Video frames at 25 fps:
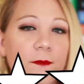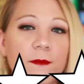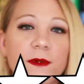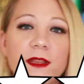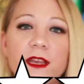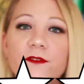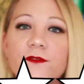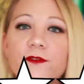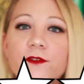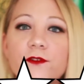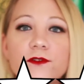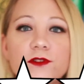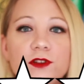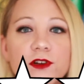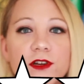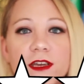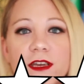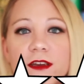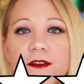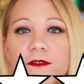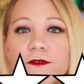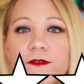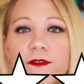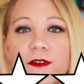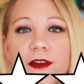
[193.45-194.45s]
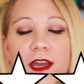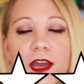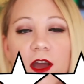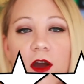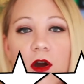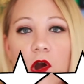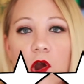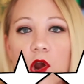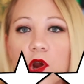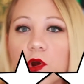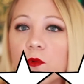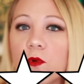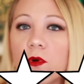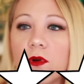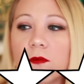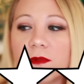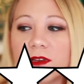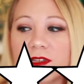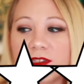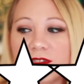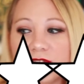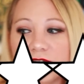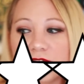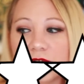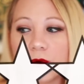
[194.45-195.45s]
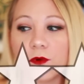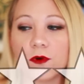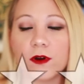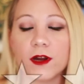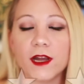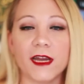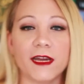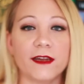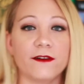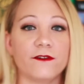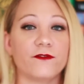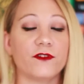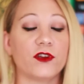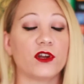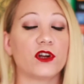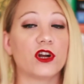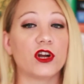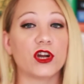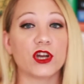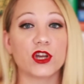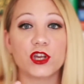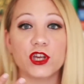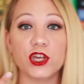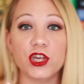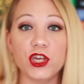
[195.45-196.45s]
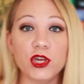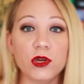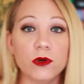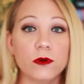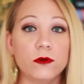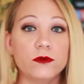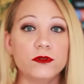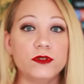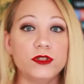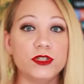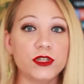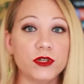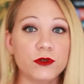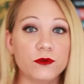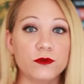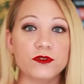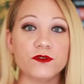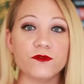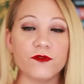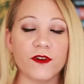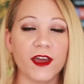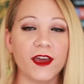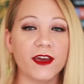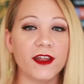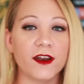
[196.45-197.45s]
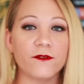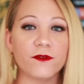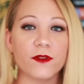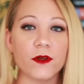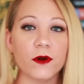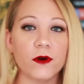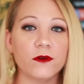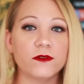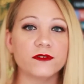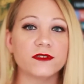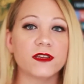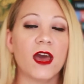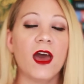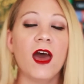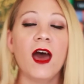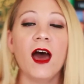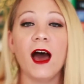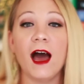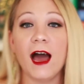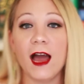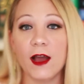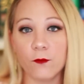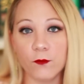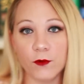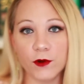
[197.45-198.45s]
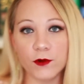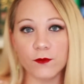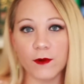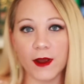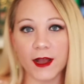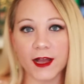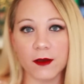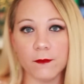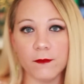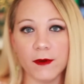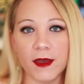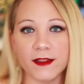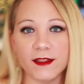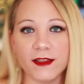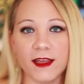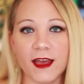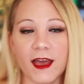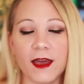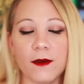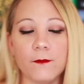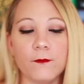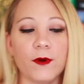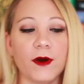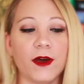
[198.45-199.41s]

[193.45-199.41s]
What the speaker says: I mean, if you're looking for a heartwarming story, and if you're a huge, huge fan of those, I would recommend that.